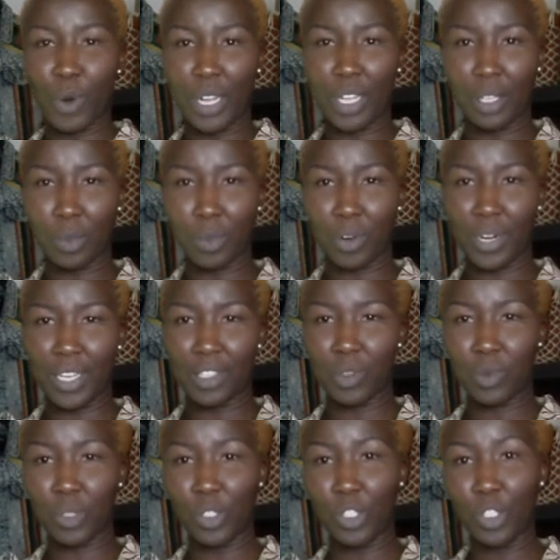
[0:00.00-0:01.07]
Regular
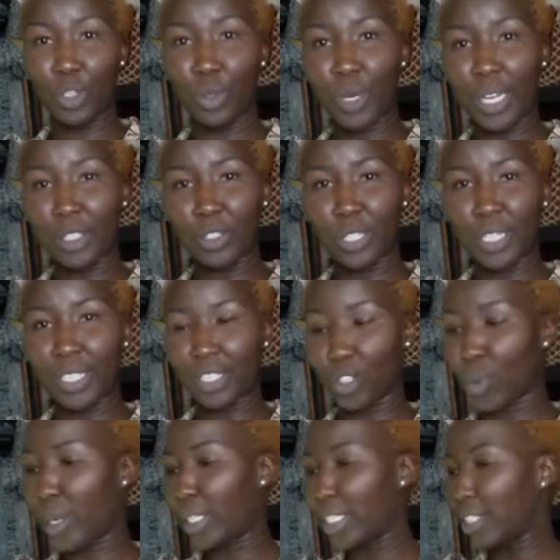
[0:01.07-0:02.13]
price was
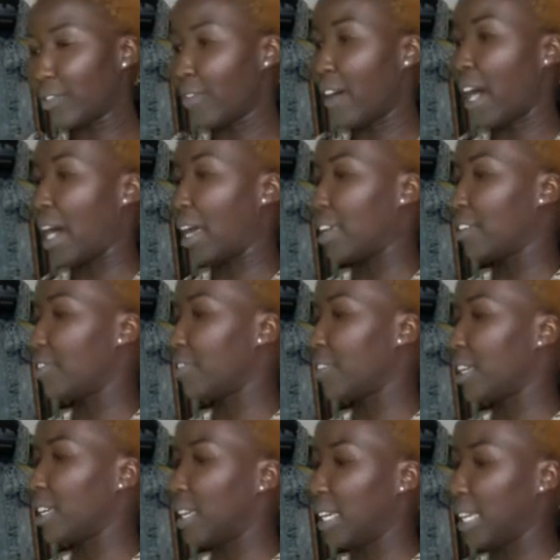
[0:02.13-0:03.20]
$225.
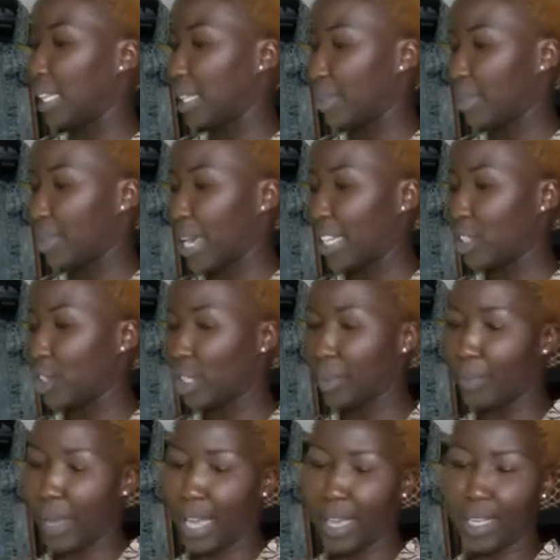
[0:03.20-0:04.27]
The matching
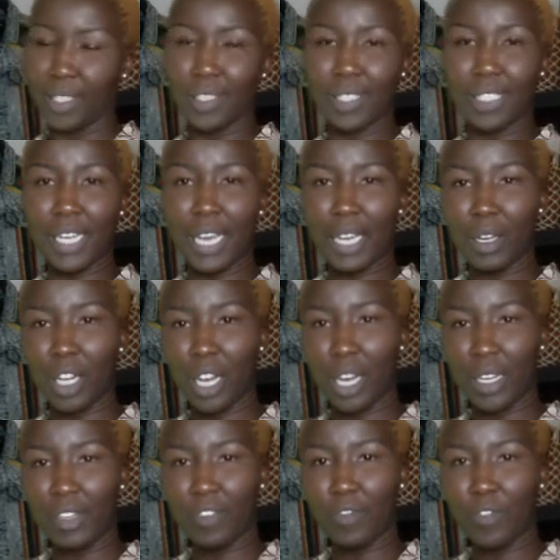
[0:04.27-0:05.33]
pants, I
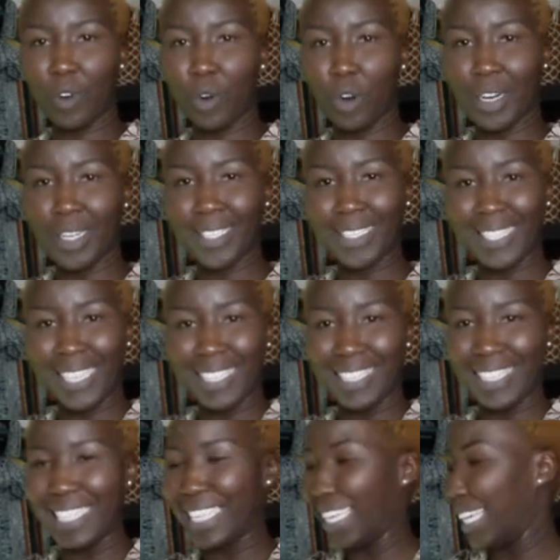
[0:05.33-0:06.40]
got it for
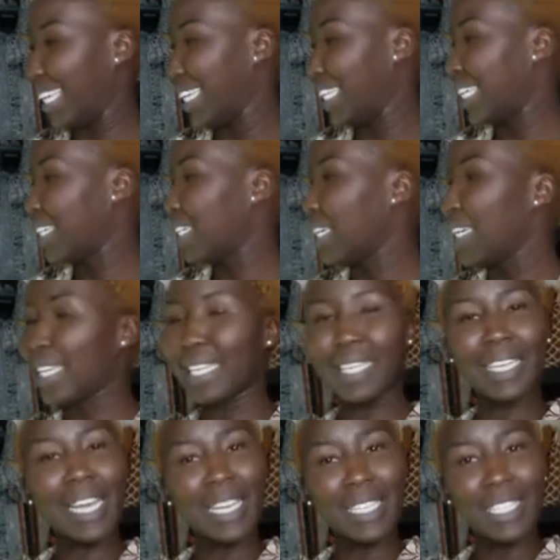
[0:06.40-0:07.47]
$19.99.
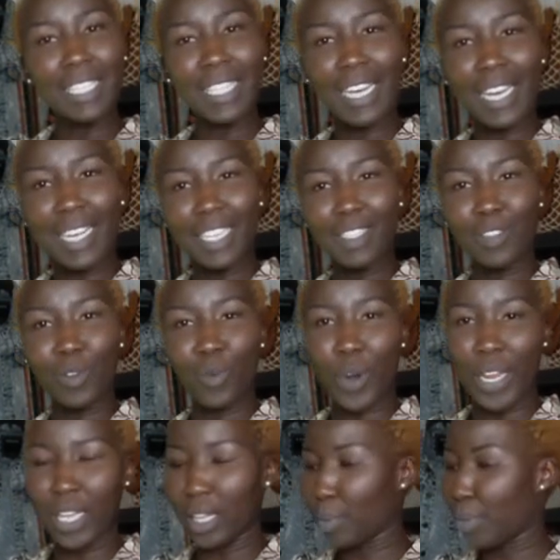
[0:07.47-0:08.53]

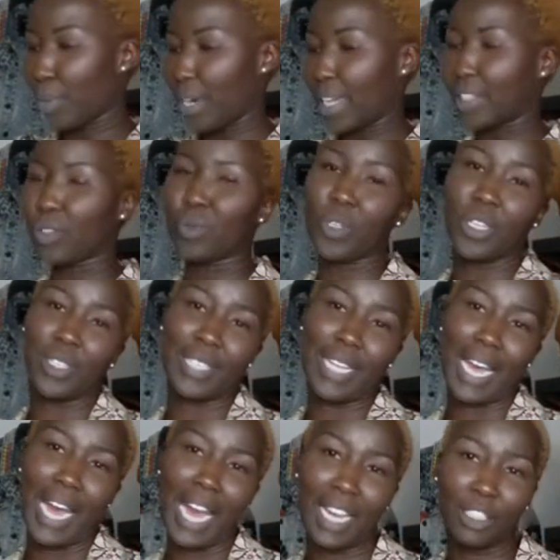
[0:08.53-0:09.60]
Regular price was
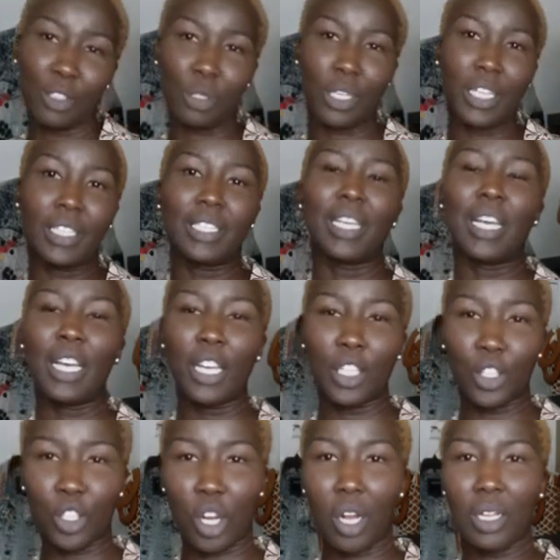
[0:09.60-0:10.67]

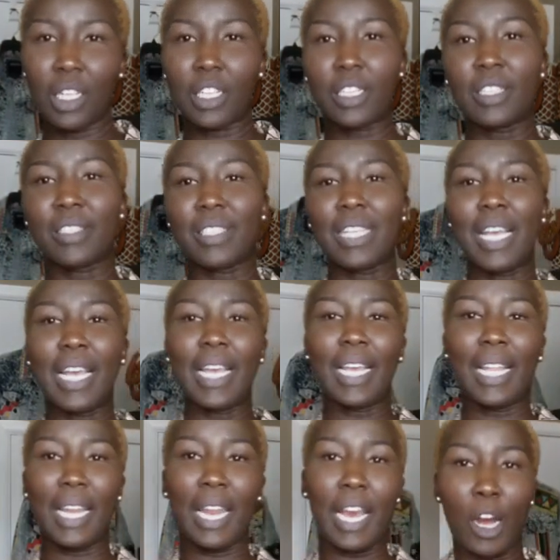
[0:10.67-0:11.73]
$100.
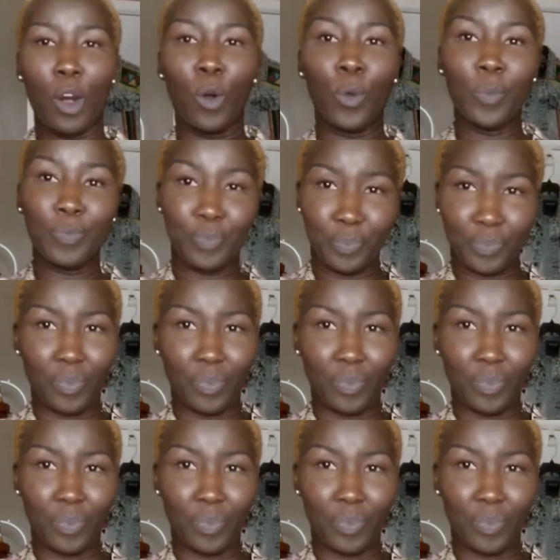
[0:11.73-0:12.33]
Now,